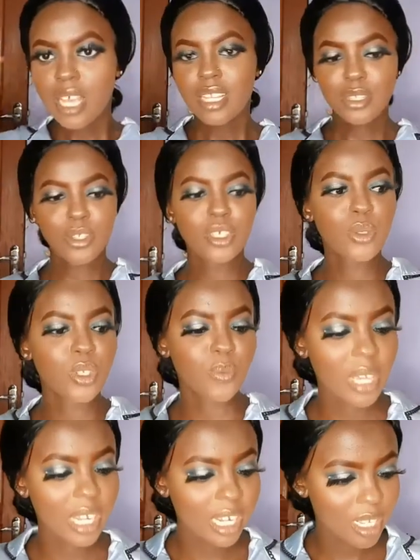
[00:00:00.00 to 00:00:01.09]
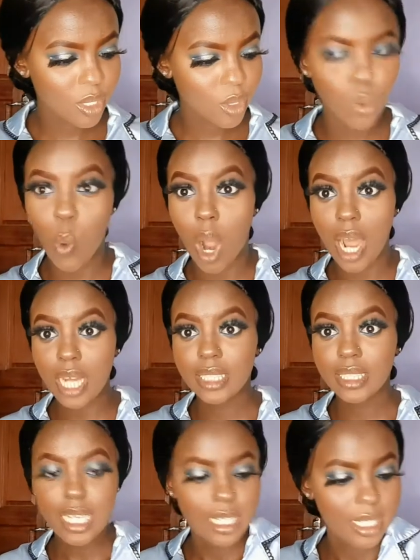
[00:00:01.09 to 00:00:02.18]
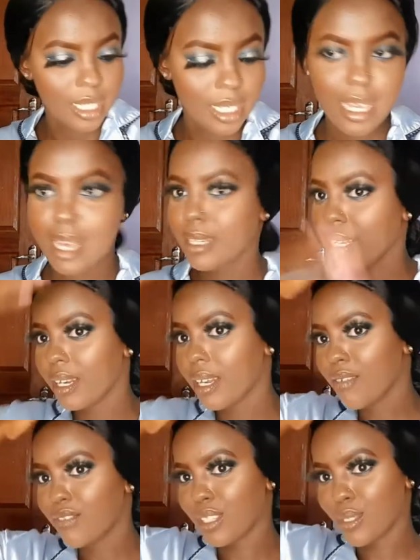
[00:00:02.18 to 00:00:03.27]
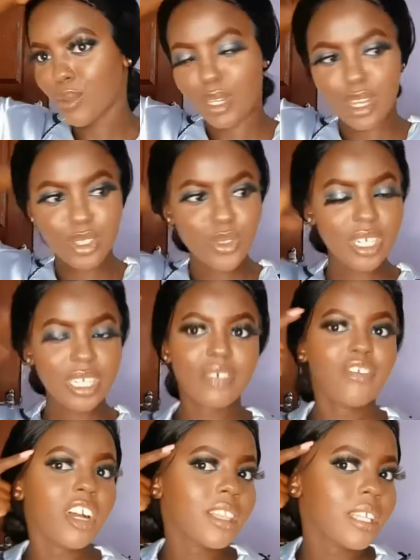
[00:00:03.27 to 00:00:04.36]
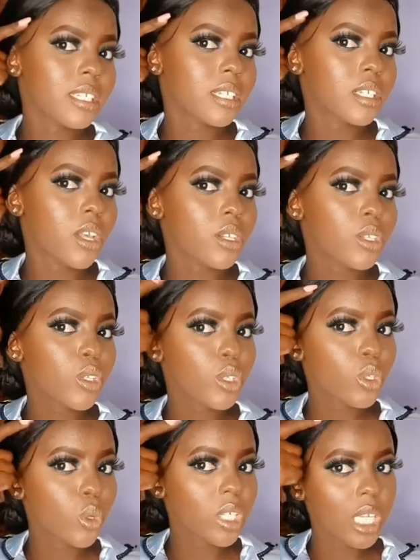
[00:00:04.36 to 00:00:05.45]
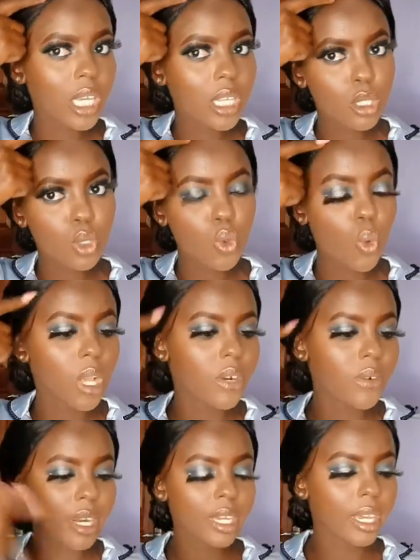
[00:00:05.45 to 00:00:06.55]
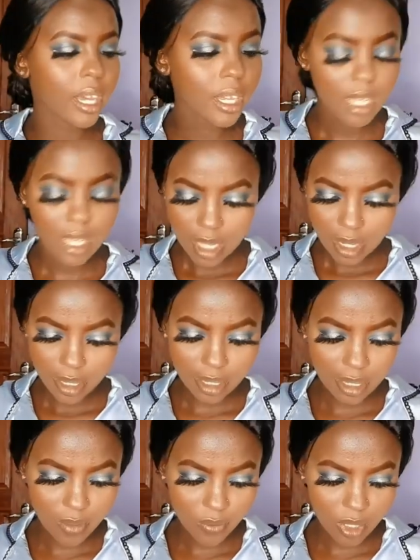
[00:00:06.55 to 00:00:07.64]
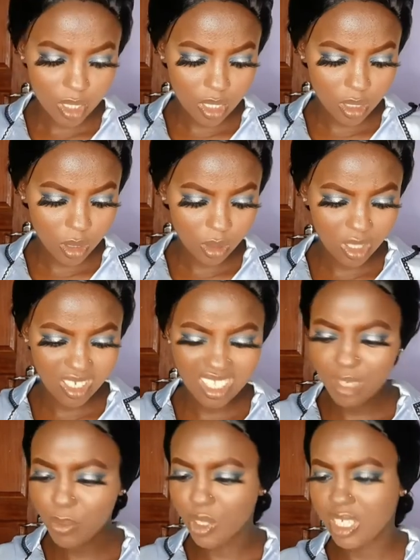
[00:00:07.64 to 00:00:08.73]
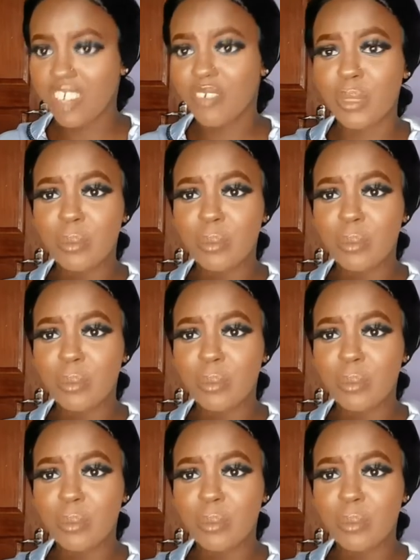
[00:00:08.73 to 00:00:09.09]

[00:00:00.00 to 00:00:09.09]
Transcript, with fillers: so this was my last one and i love this one actually the fact that it's sewed in so well right here i love it also kilimall gave me